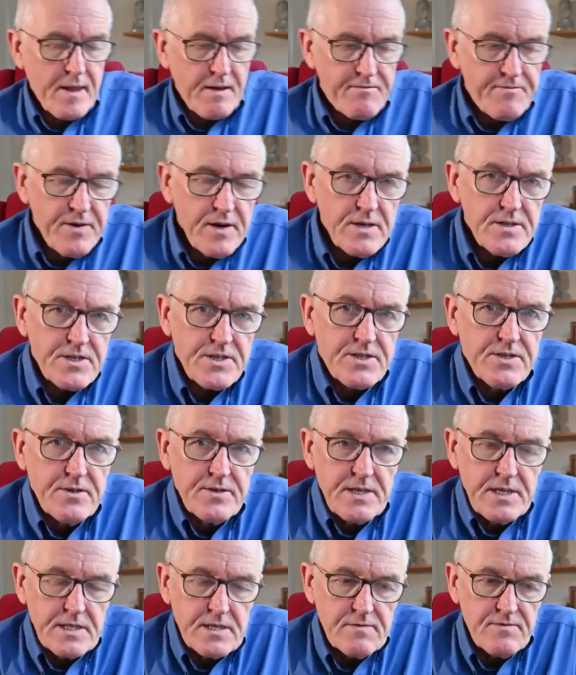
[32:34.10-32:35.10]
further
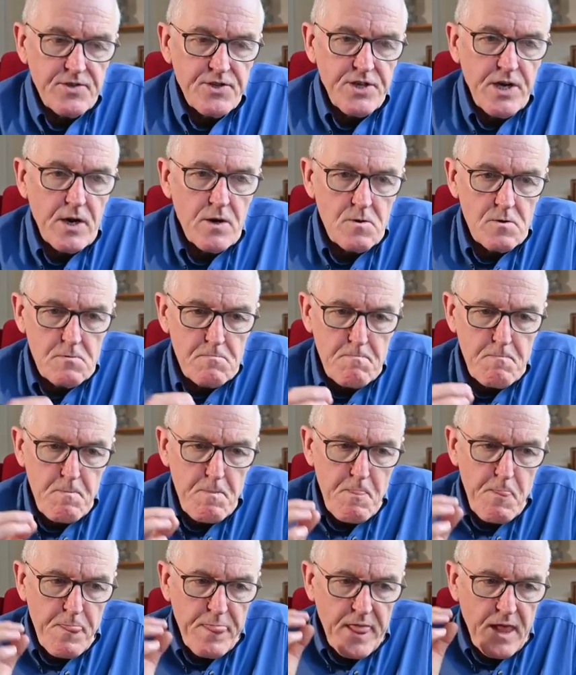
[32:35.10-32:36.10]
studies have shown
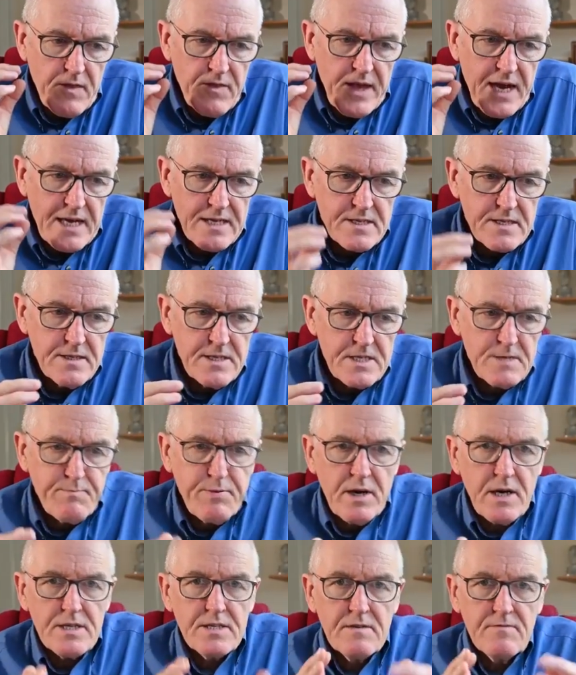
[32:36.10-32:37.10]
that this
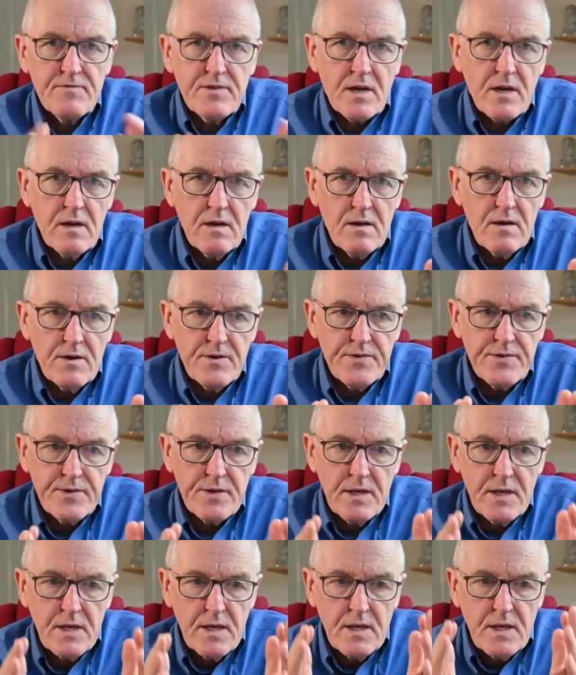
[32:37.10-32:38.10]
part of the cloth
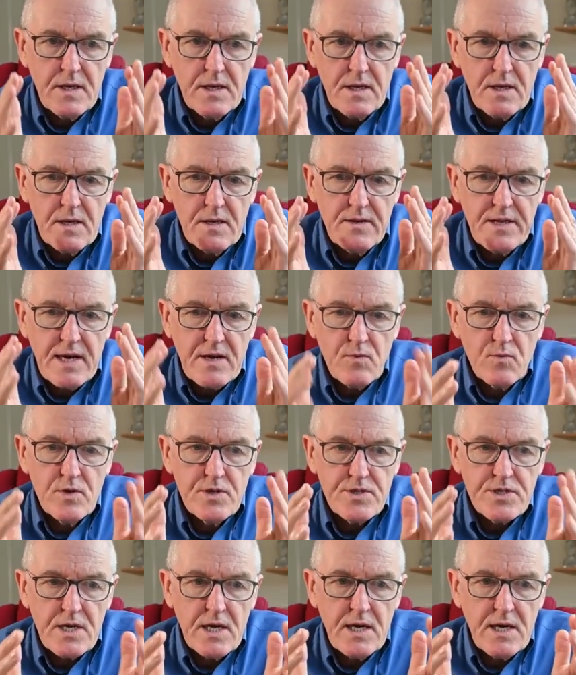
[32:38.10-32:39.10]
that
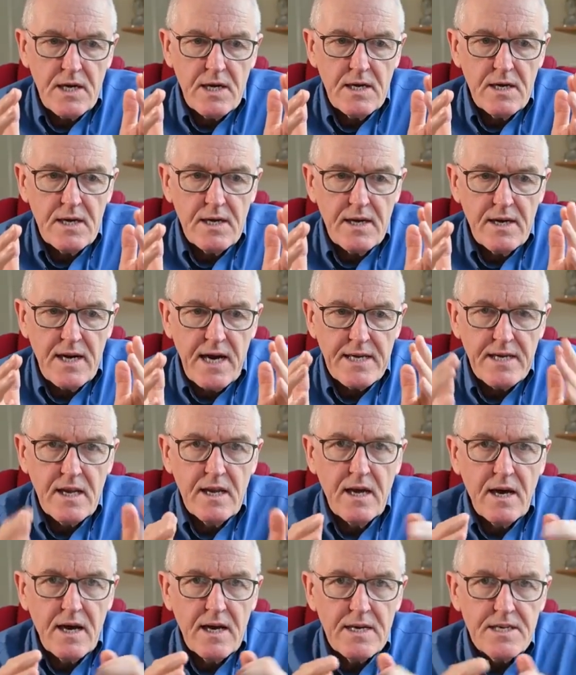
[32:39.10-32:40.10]
was
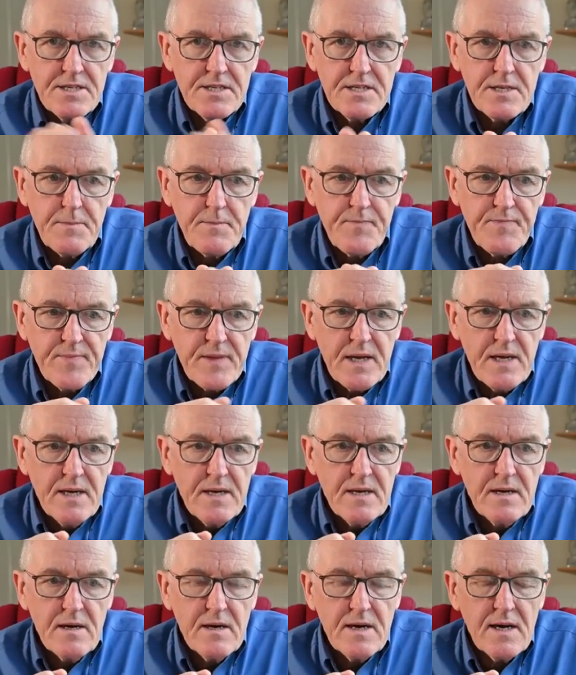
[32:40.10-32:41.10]
analysed,
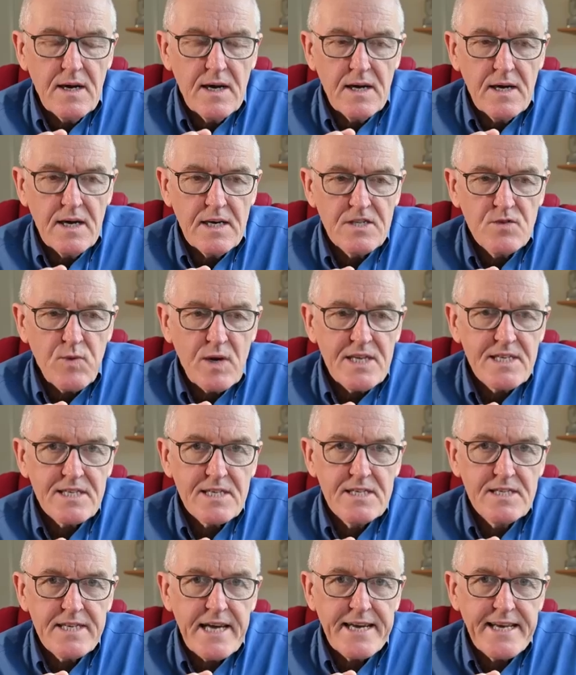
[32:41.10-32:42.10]
as well as
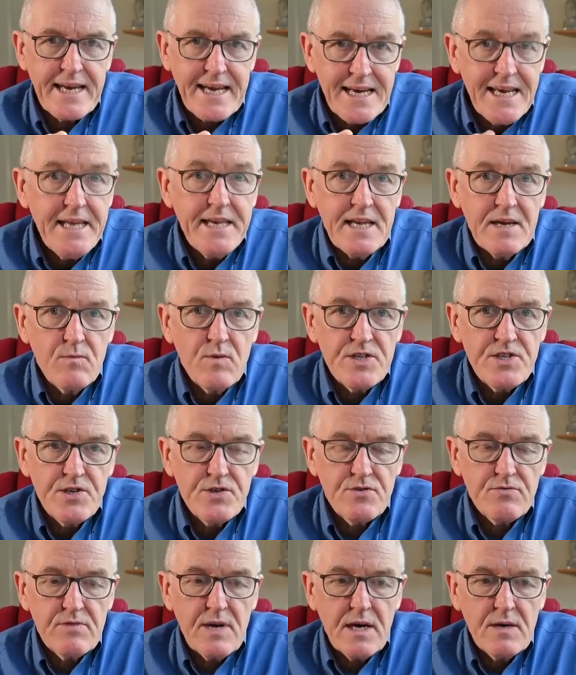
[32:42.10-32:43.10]
containing linen, which
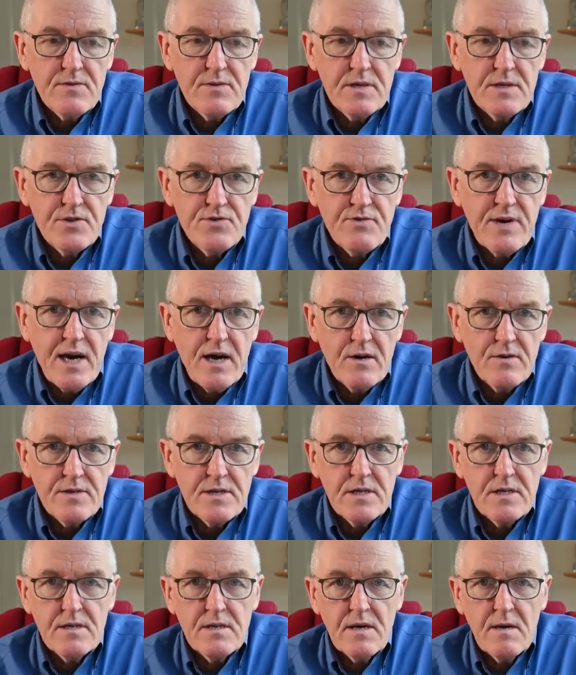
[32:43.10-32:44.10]
is throughout the
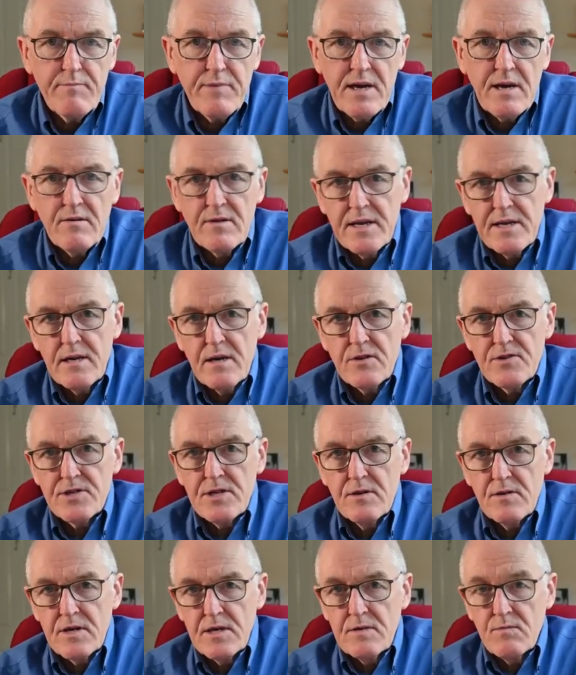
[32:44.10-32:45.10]
shroud, apparently it
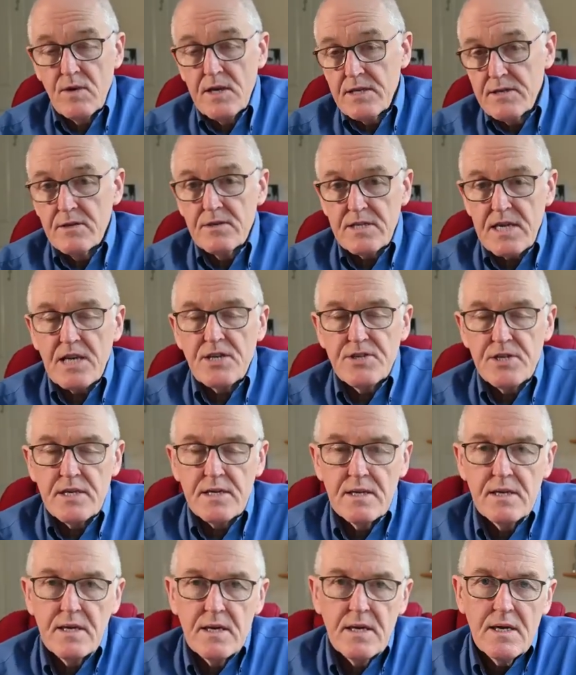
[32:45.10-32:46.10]
also it does
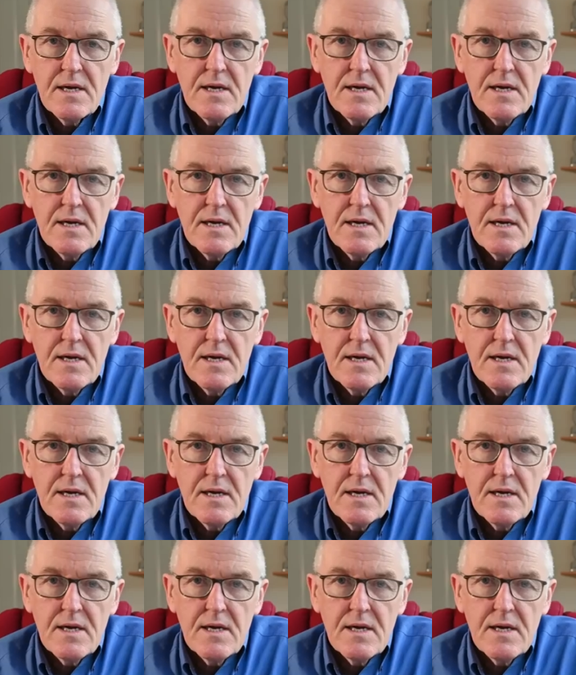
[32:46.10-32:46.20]
actually